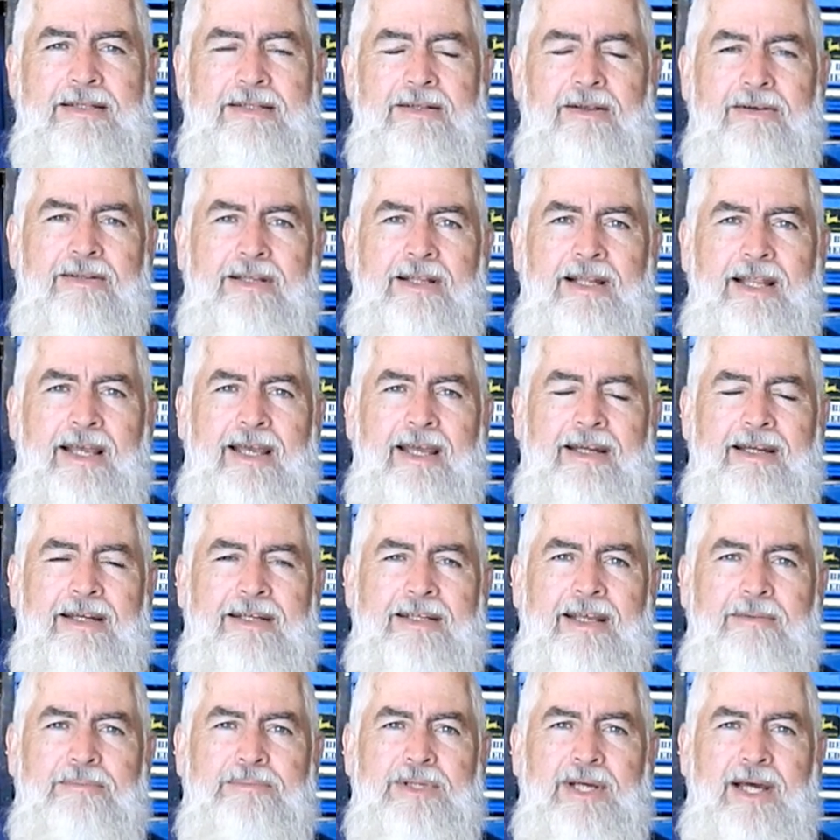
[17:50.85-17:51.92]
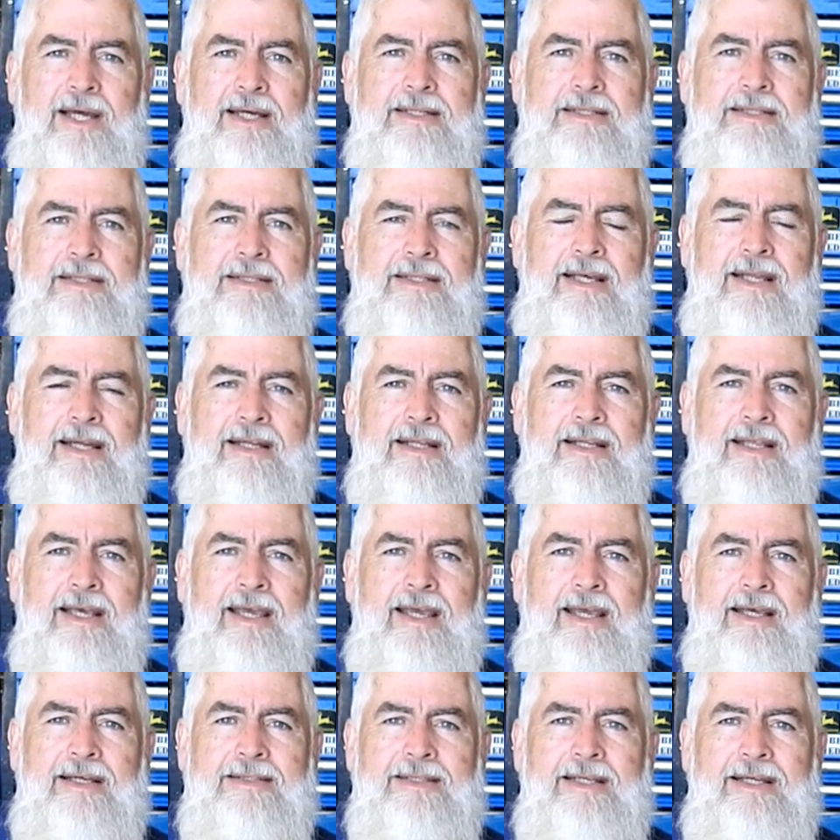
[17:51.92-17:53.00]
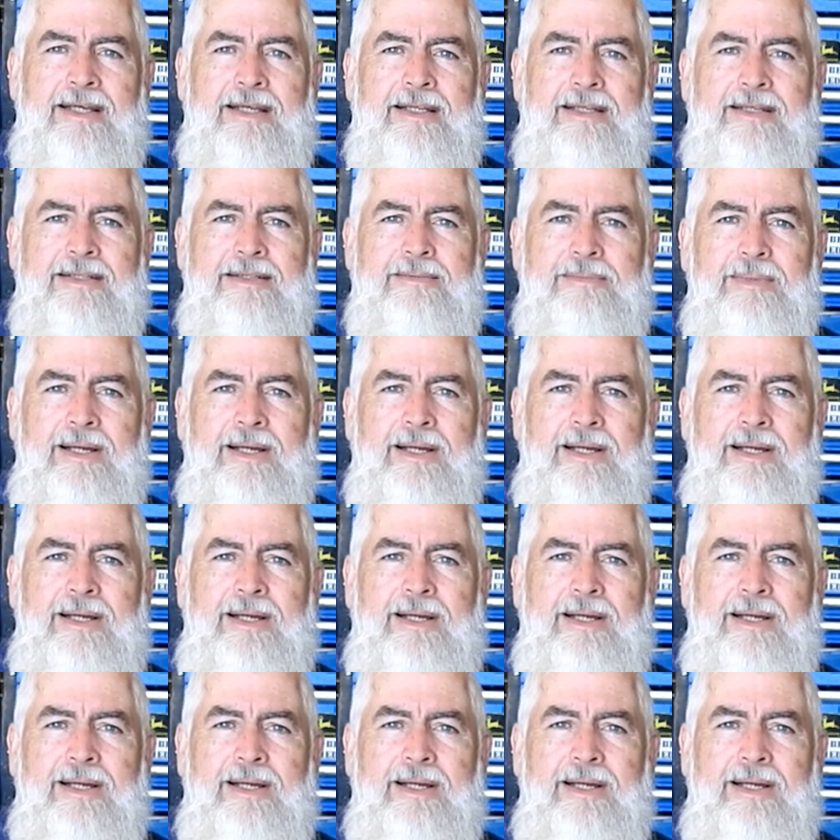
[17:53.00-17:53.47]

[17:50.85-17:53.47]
like the land of temptation down at the house there.